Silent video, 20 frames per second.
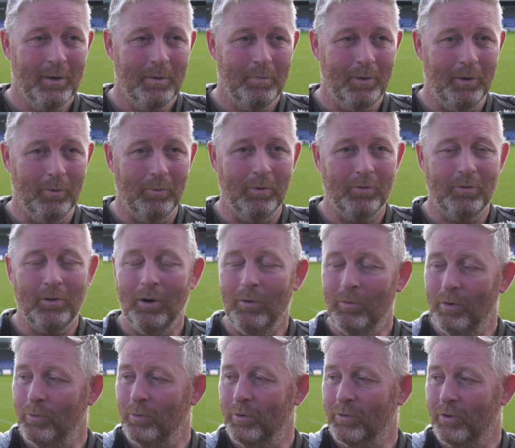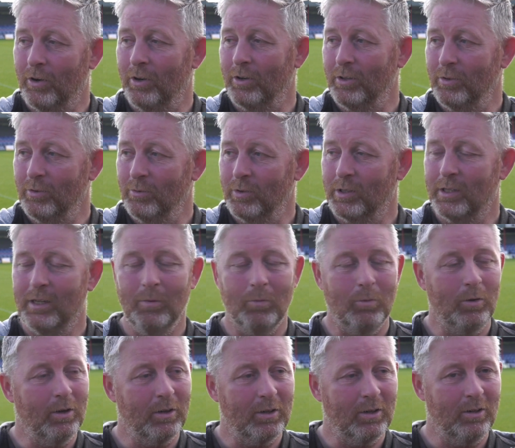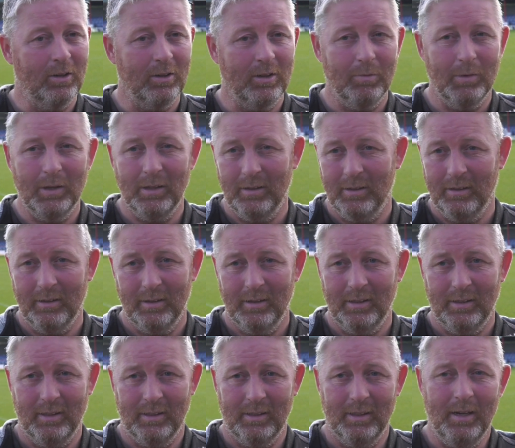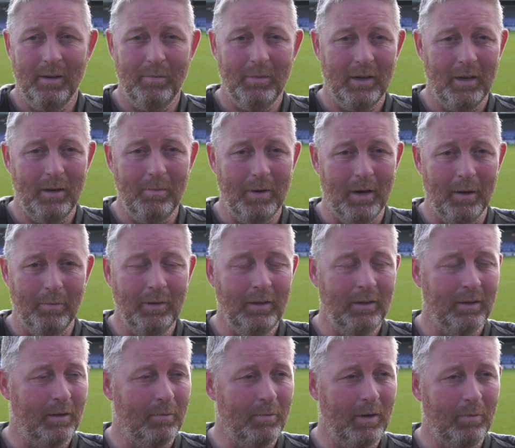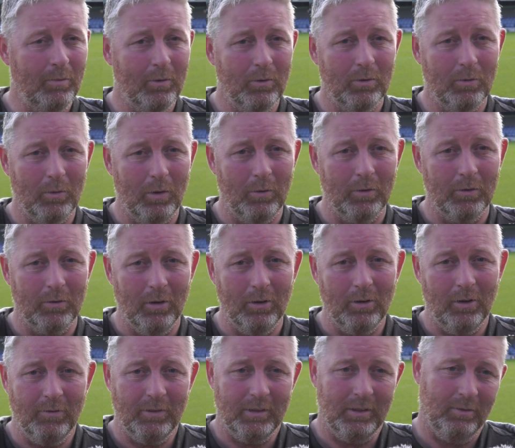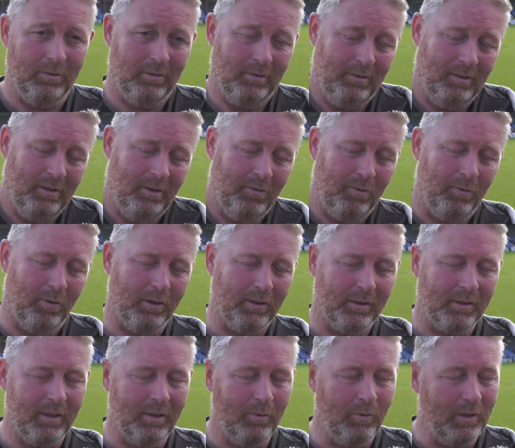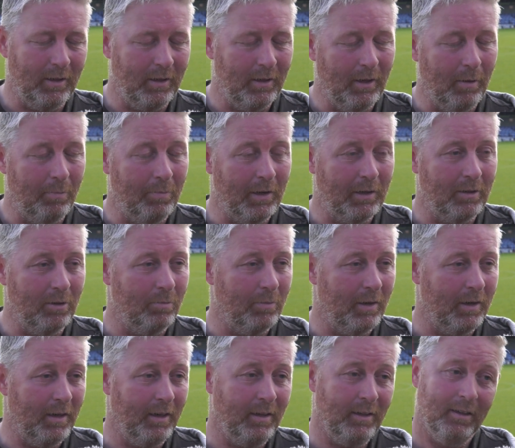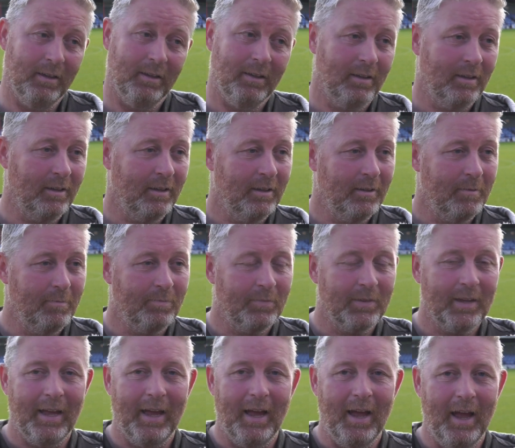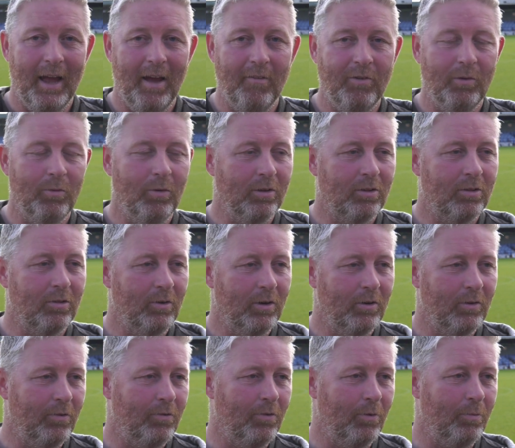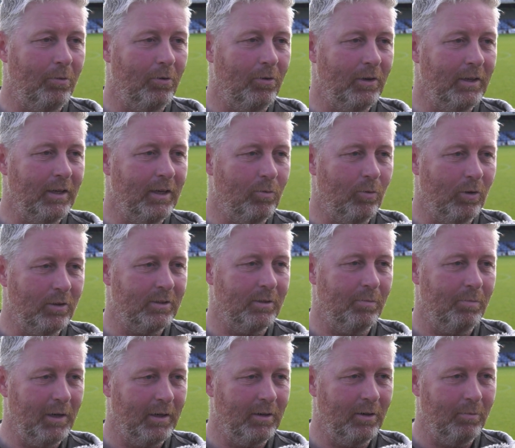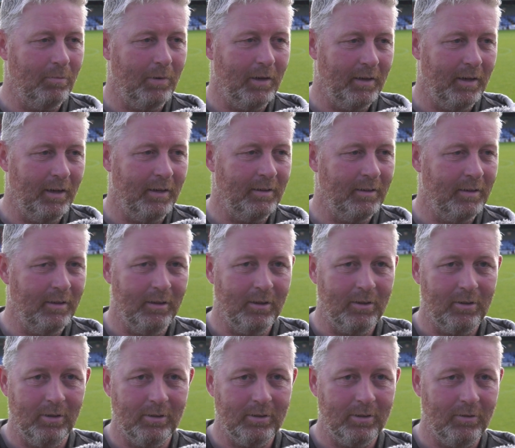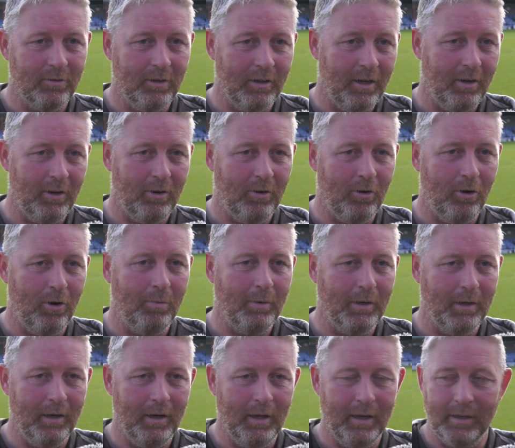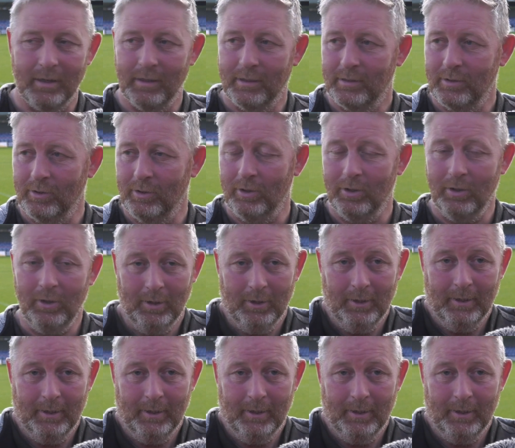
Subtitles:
but we've got what we've got, and we'll keep working on them. And as I say, I'm happy with what we've got. Obviously everyone will say we need that big number 9. Everyone throughout the Football League wants a big number 9, and the cost of an arm and a leg, so